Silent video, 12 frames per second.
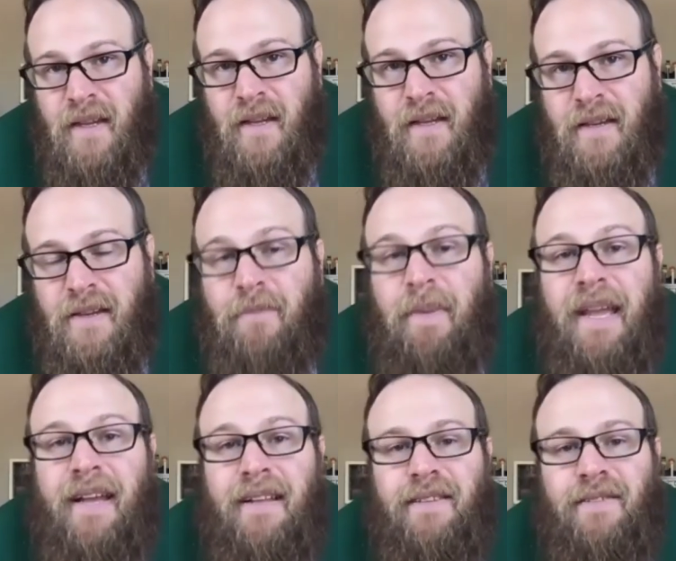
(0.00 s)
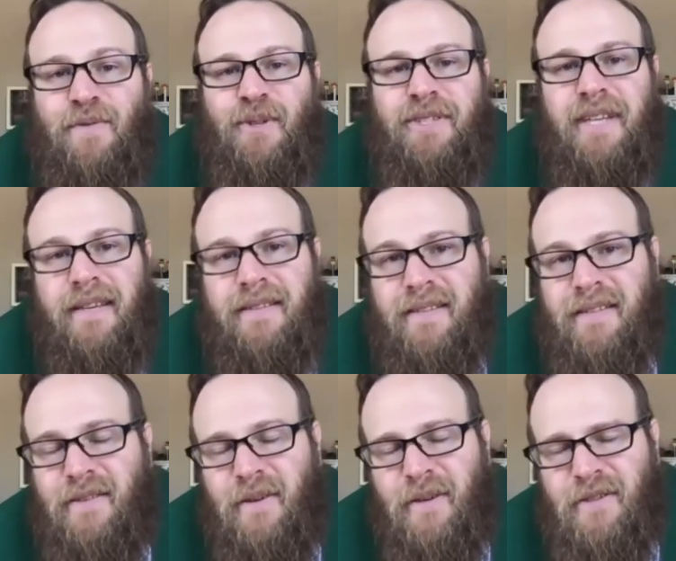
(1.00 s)
Demands for
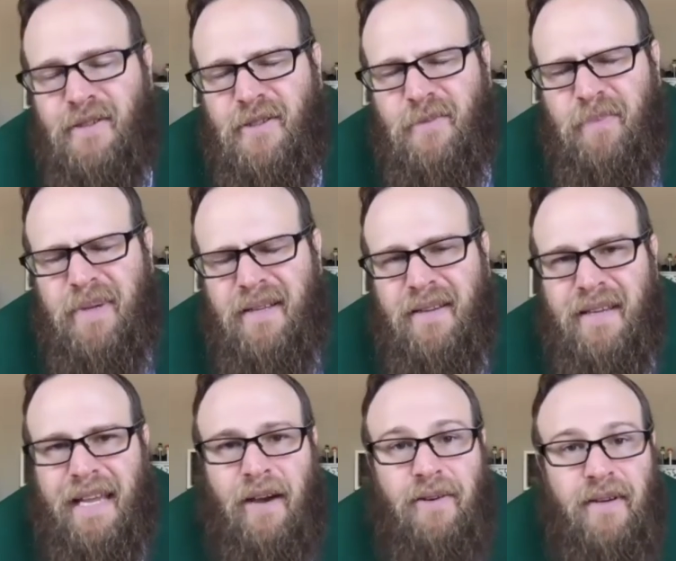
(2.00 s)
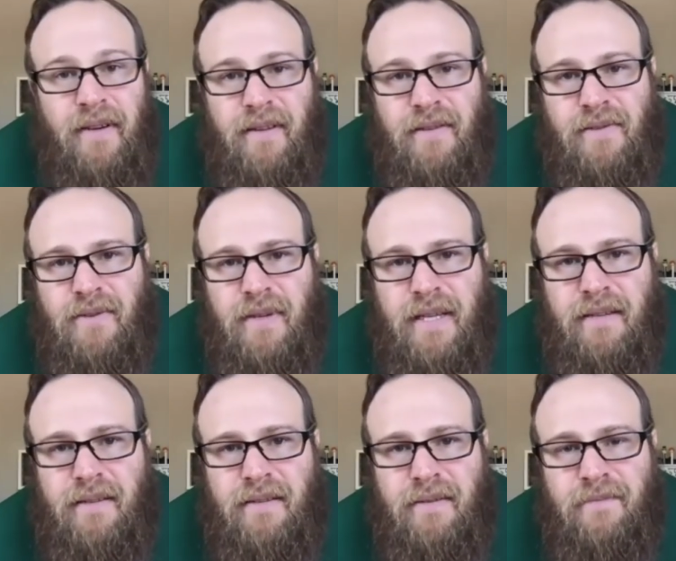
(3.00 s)
justice are spilling out into the
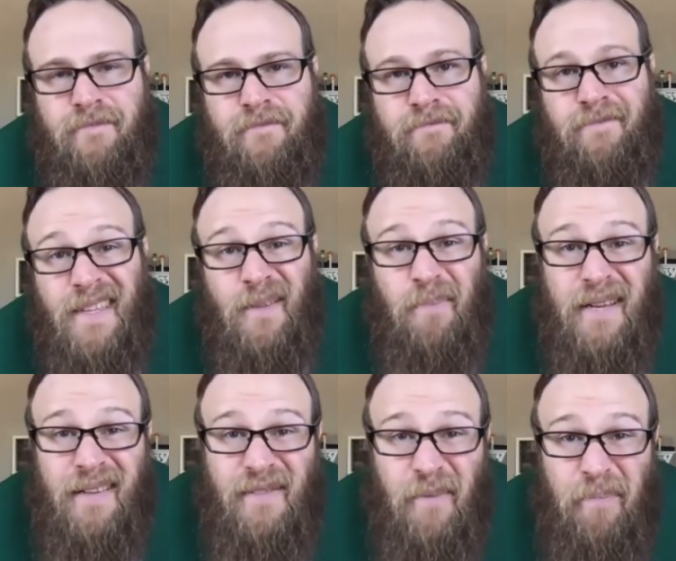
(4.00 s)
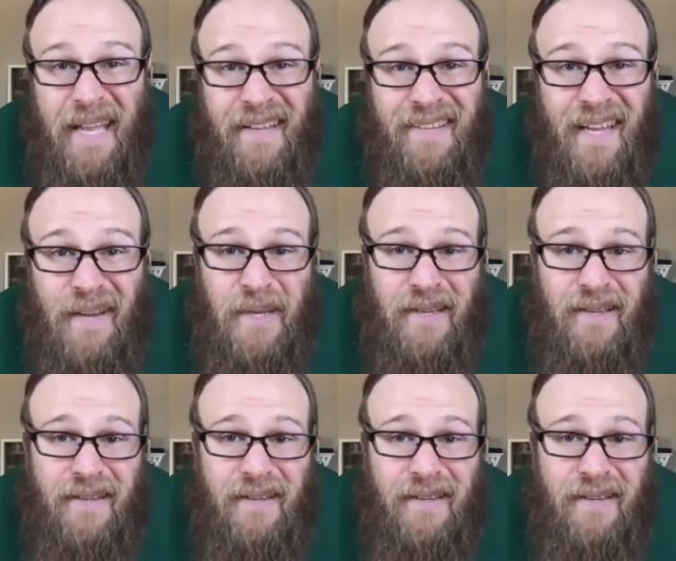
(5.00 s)
streets in the middle of a pandemic.